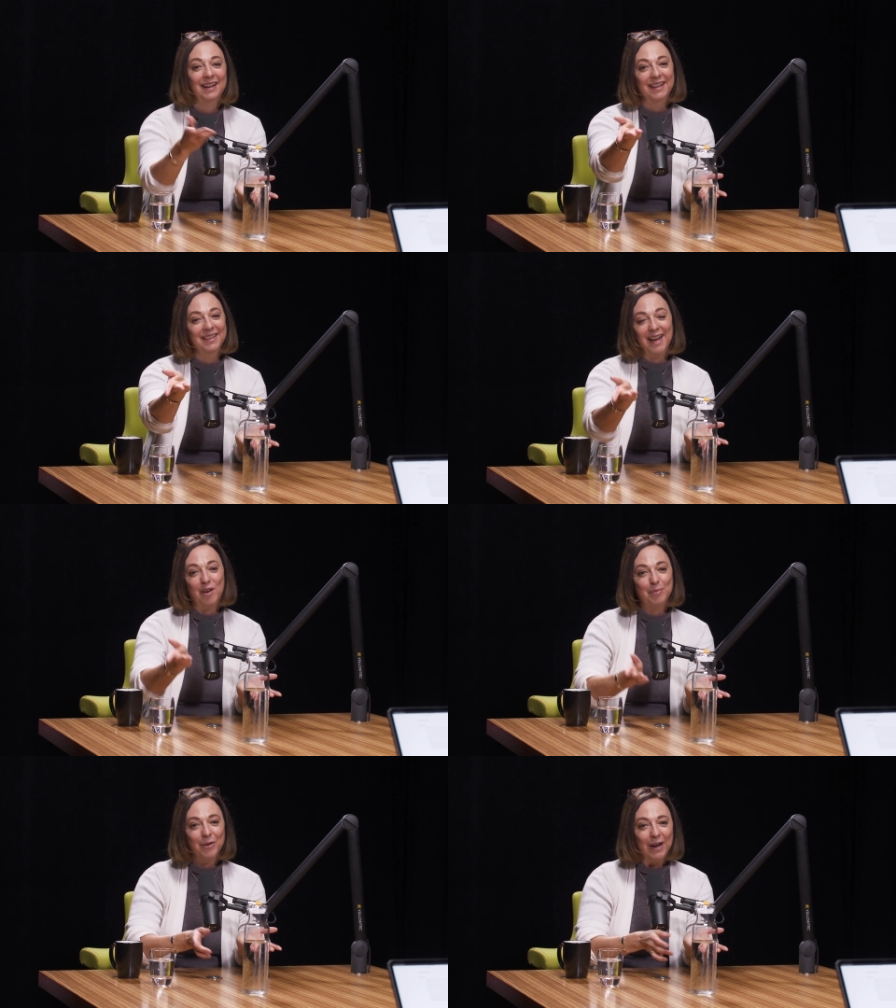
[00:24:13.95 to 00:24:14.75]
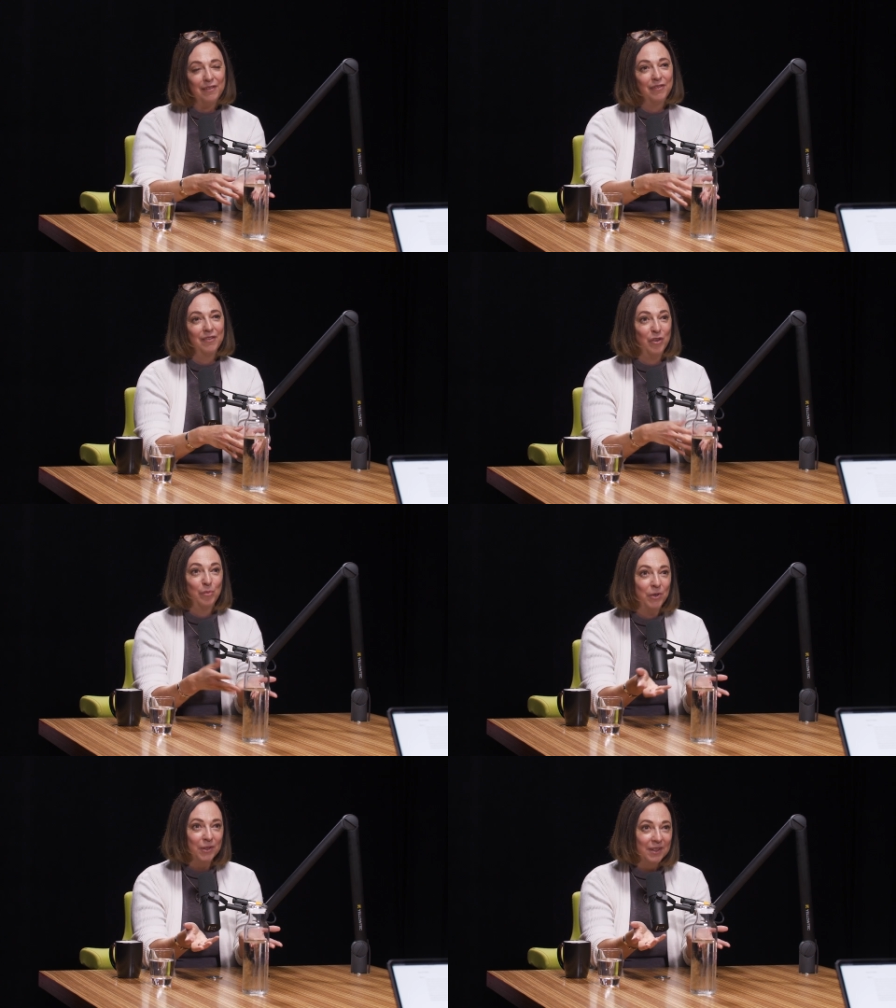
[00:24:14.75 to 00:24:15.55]
And the epigraph of the
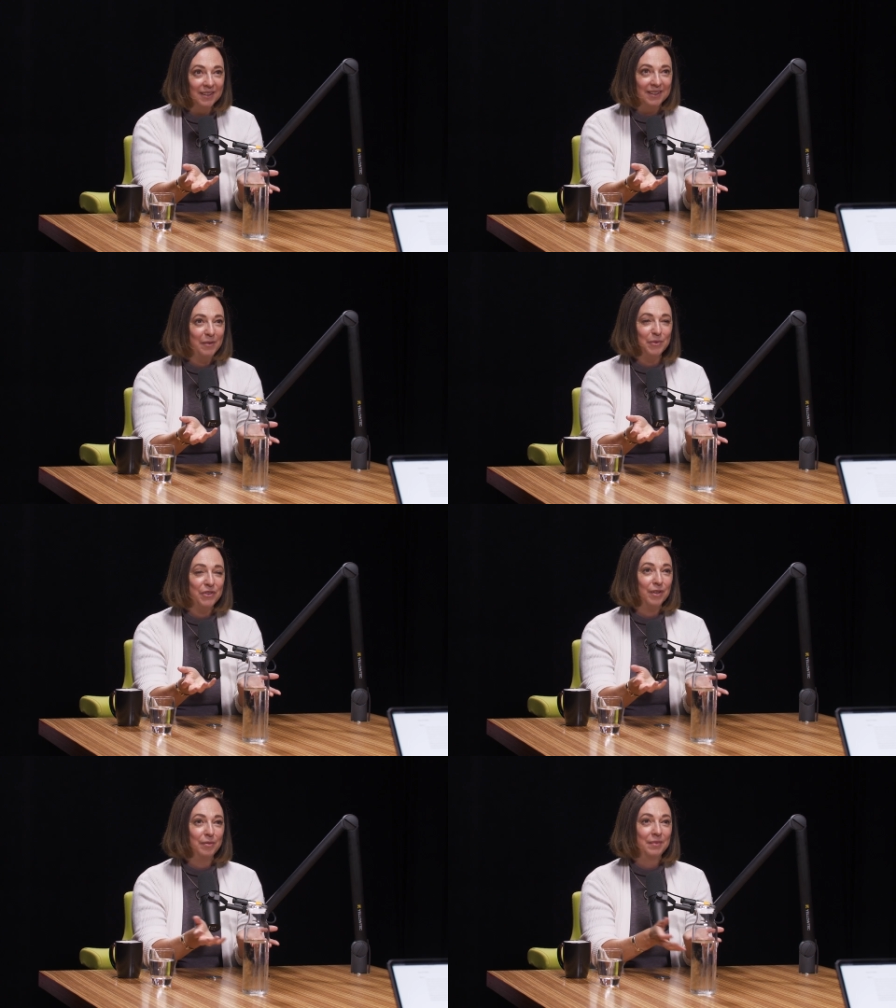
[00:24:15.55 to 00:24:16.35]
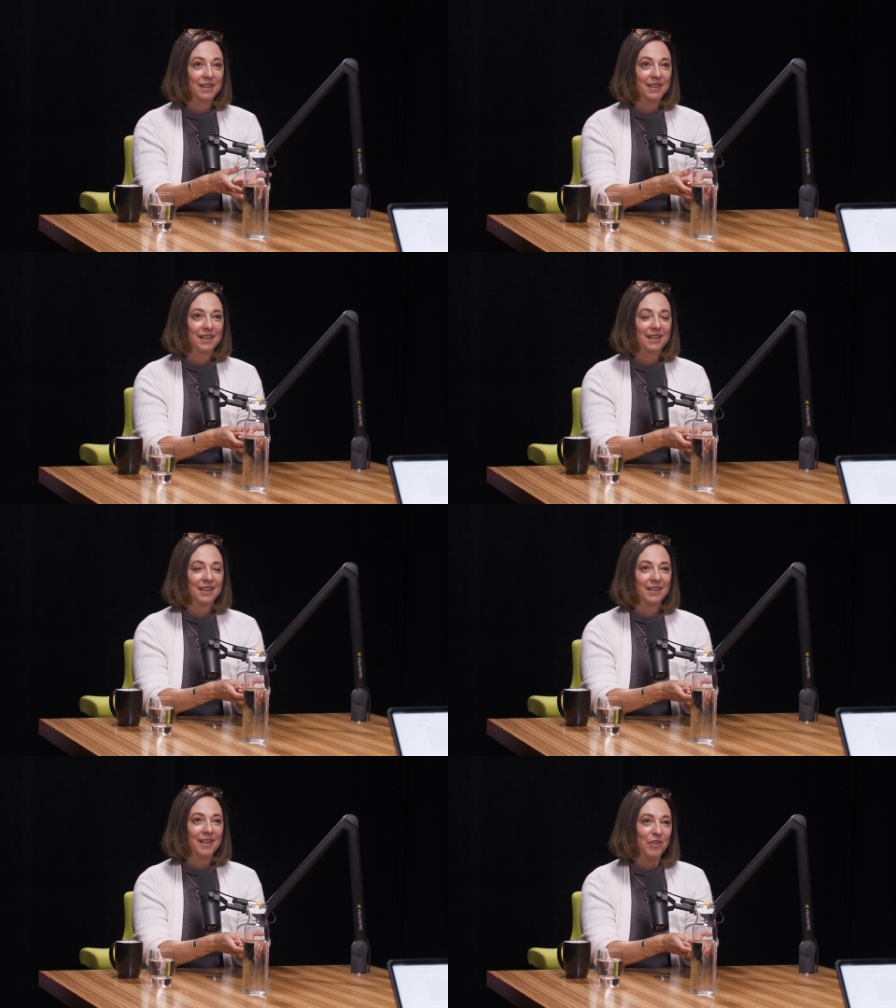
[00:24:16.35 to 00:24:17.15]
book comes from
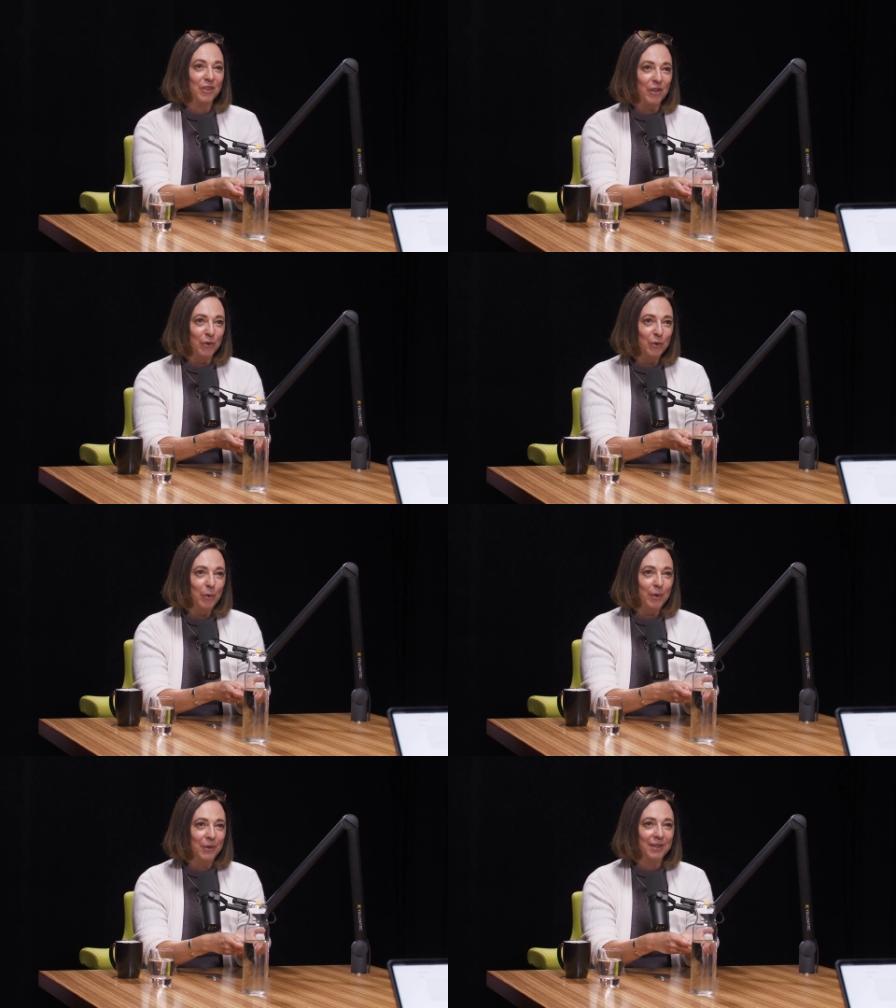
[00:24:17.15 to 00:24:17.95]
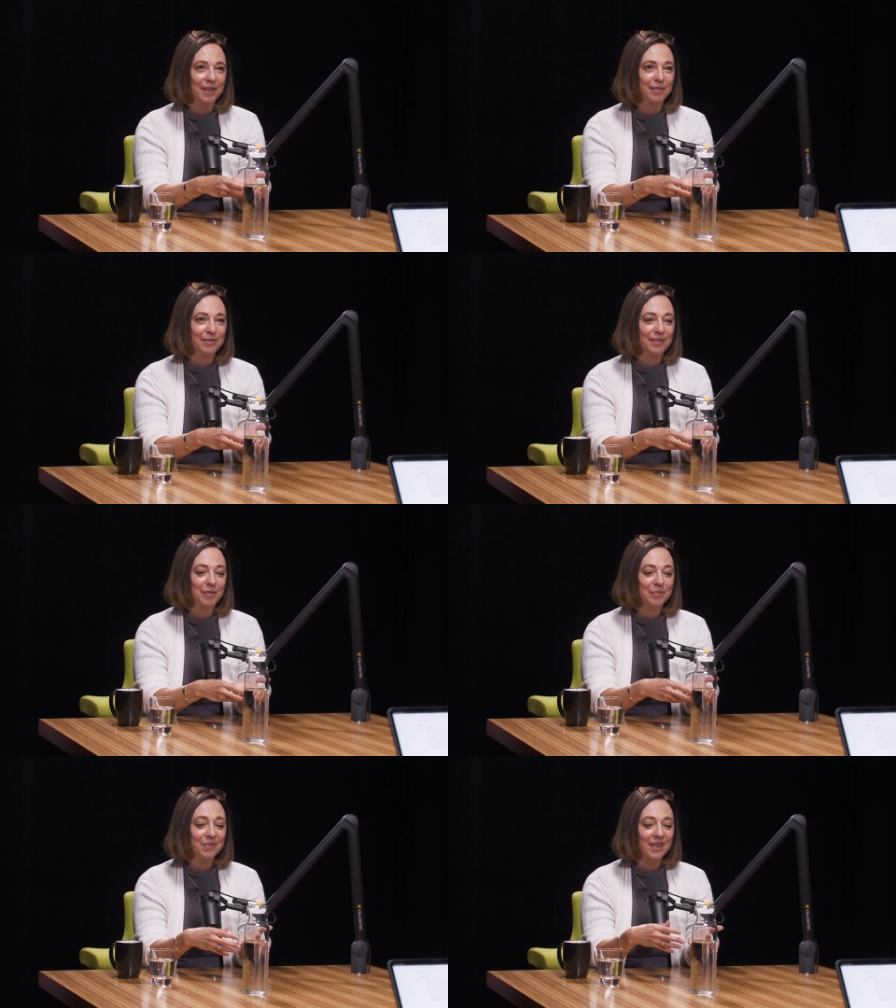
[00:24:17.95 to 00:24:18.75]
the Leonard Cohen quote of
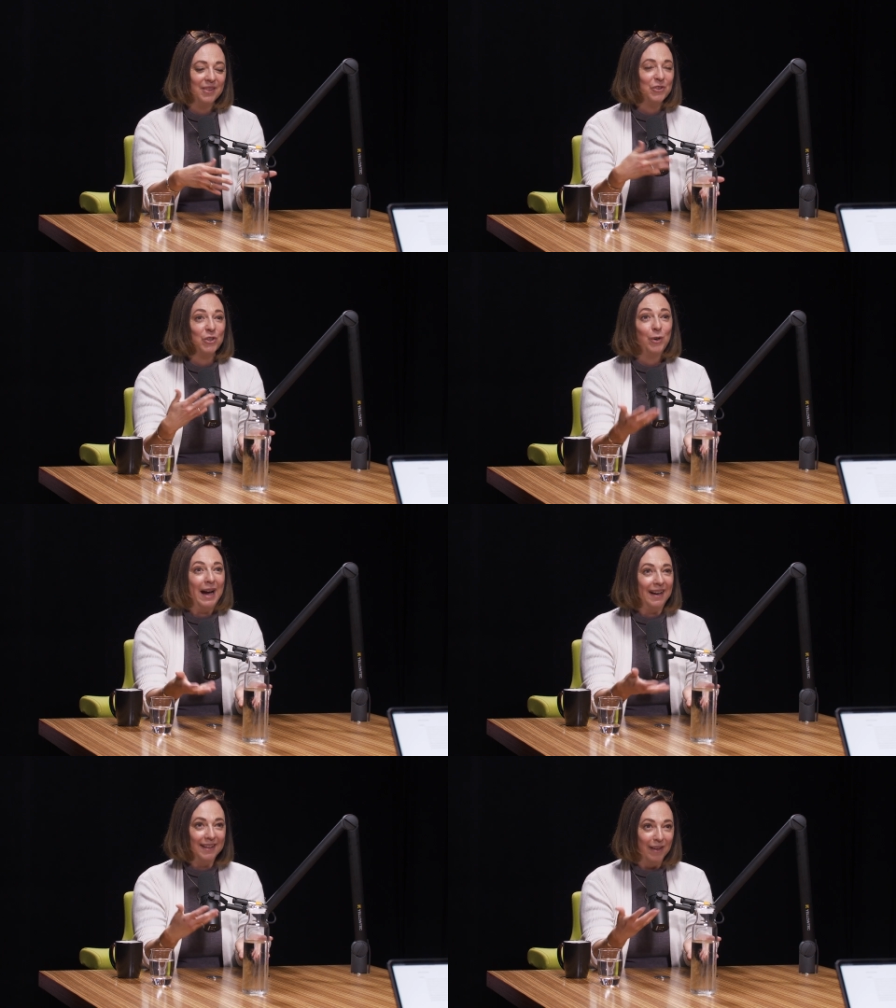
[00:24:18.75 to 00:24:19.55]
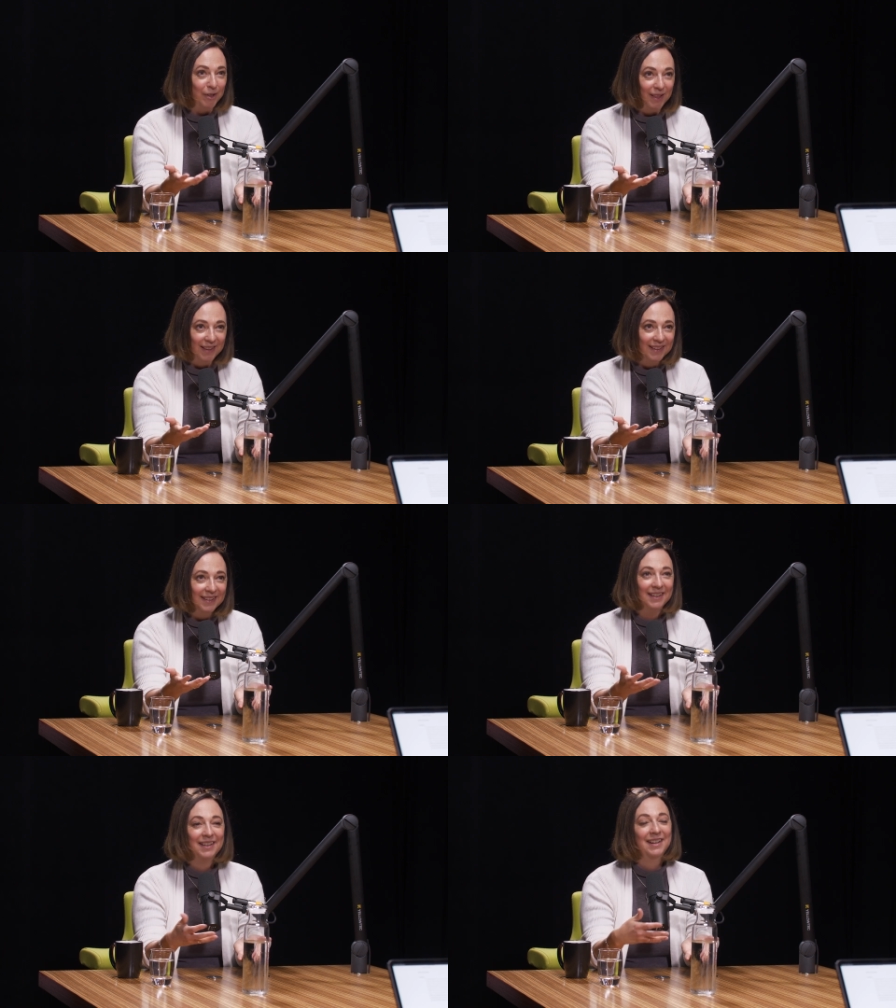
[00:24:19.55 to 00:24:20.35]
um, "There's a crack in
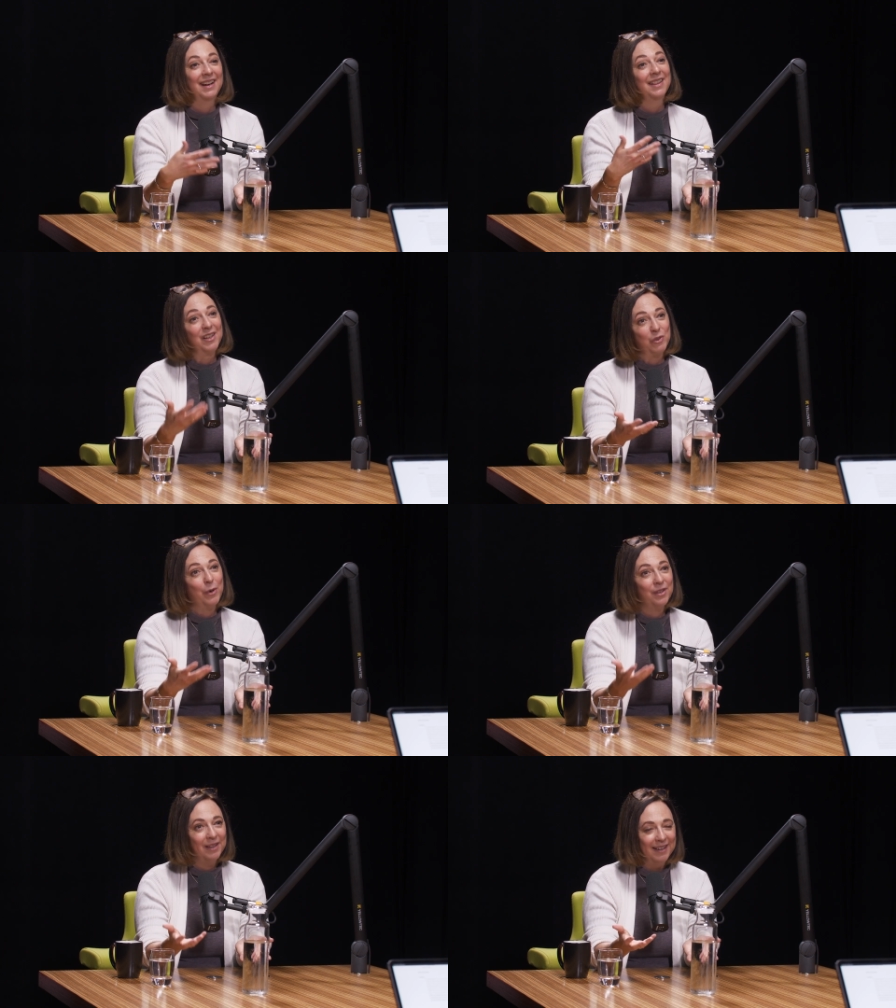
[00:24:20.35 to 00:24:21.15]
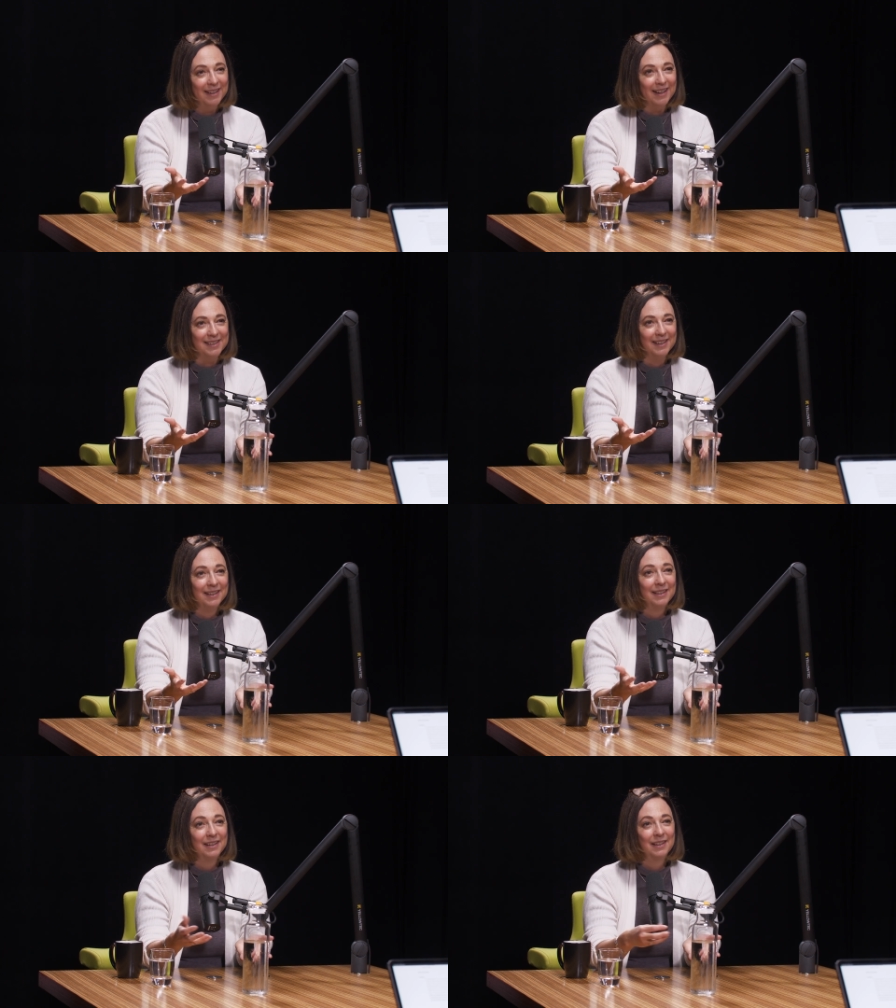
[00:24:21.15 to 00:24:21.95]
everything, and that's where the light gets
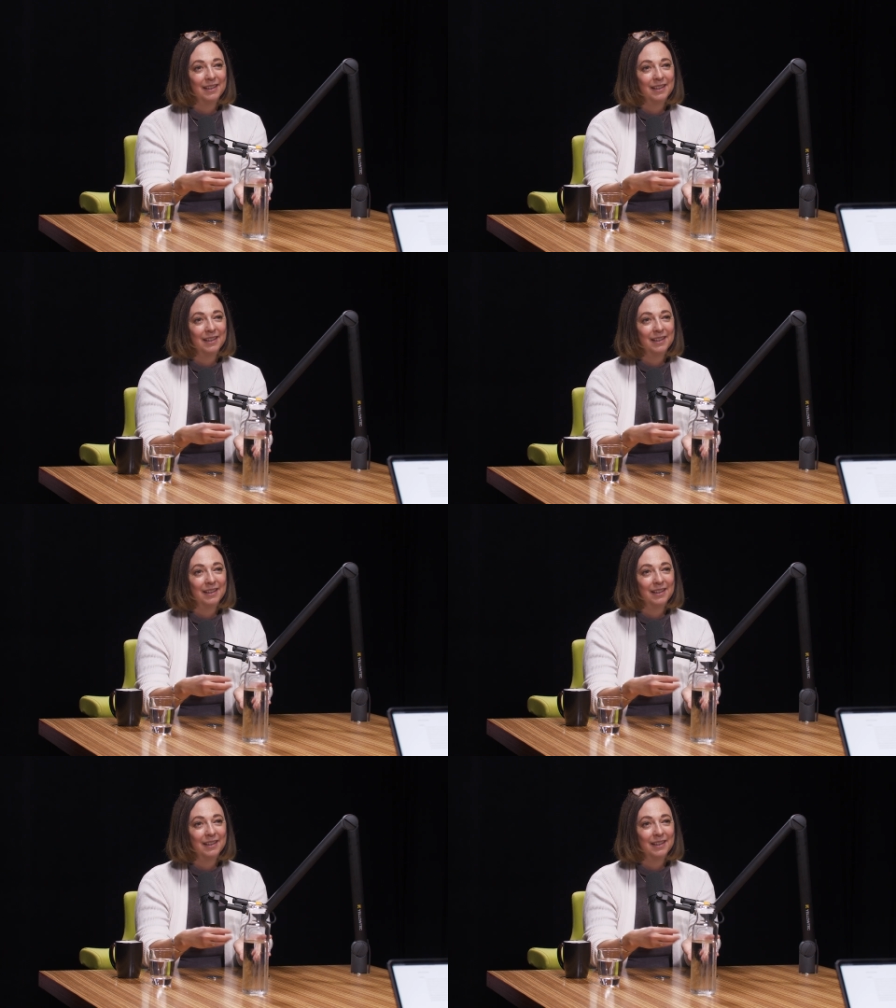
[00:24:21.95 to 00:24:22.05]
in."